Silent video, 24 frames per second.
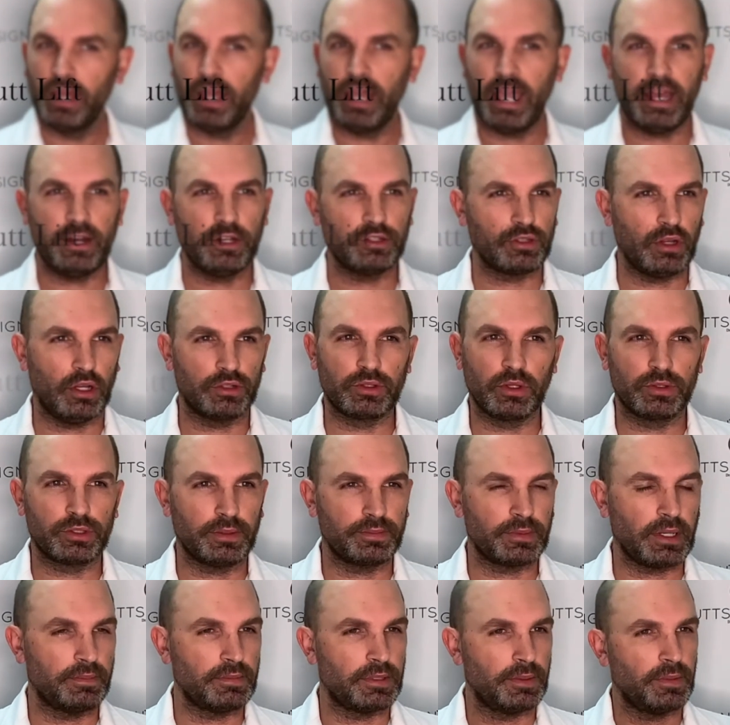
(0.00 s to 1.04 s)
and it's also
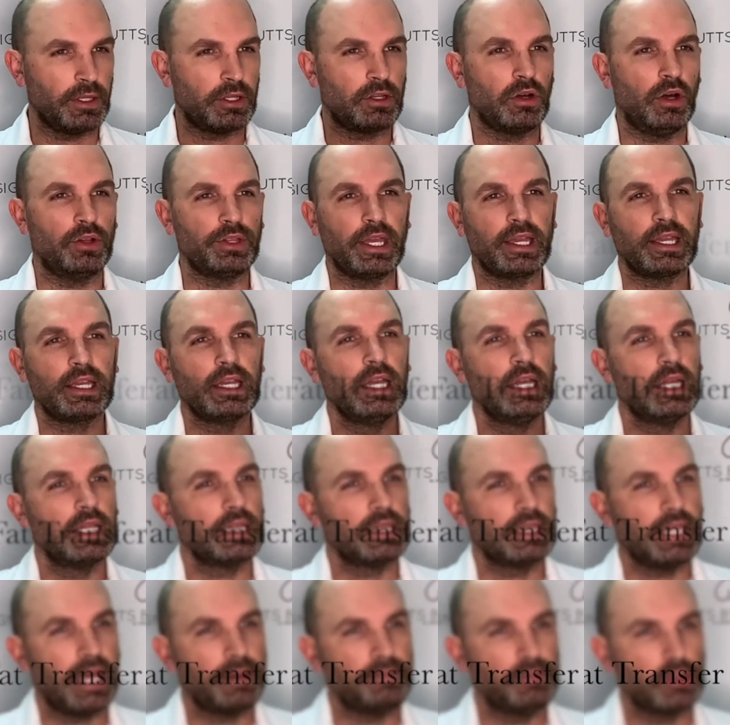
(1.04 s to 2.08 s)
sometimes simply called a
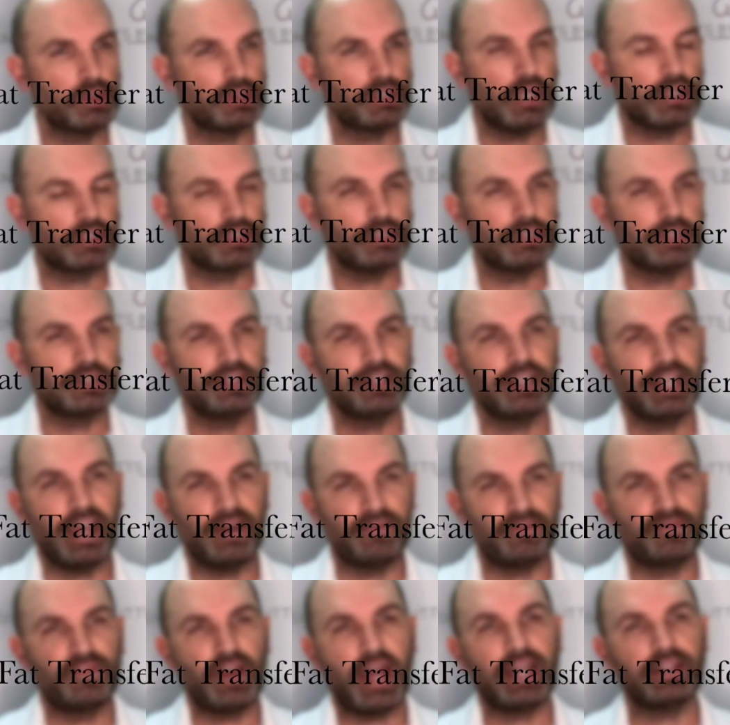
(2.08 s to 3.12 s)
liposuction
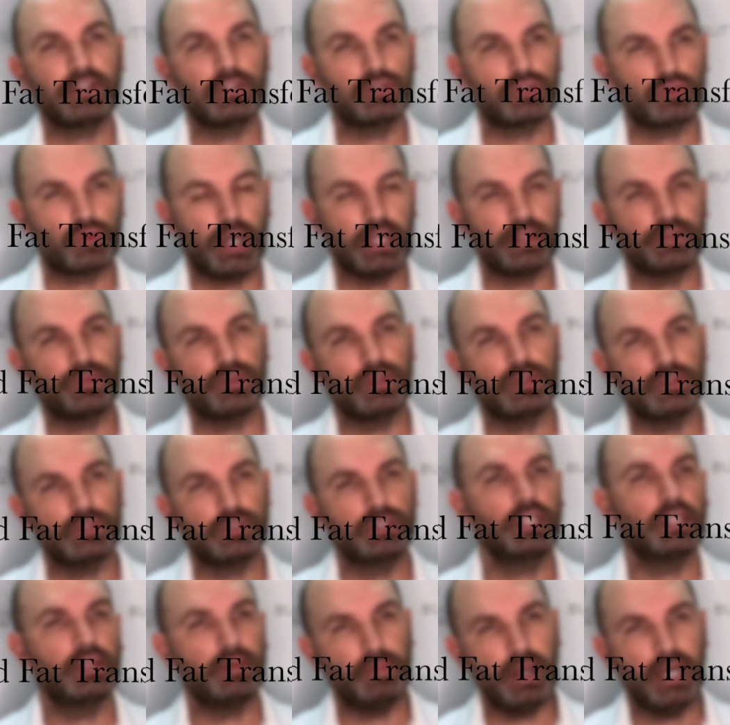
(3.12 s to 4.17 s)
and fat transfer
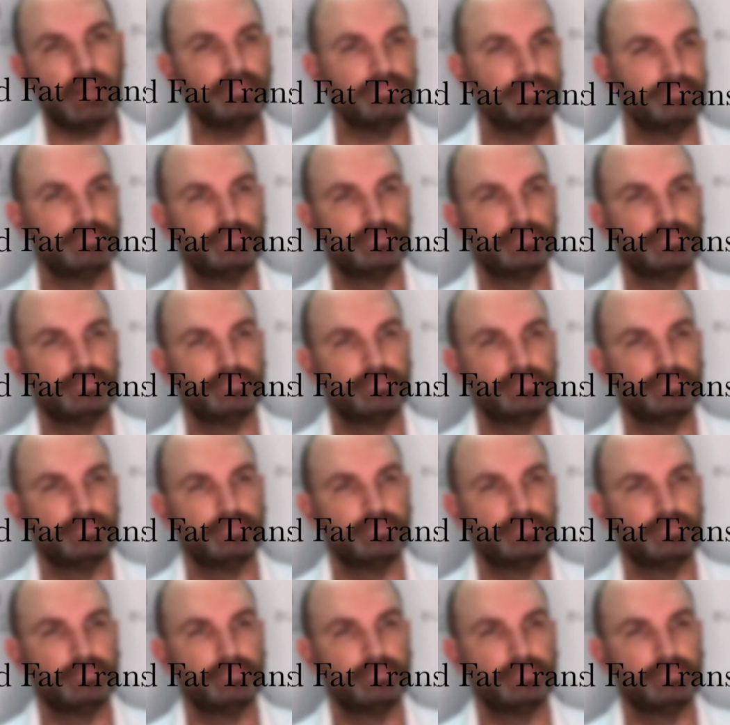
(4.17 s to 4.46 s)
to the butt.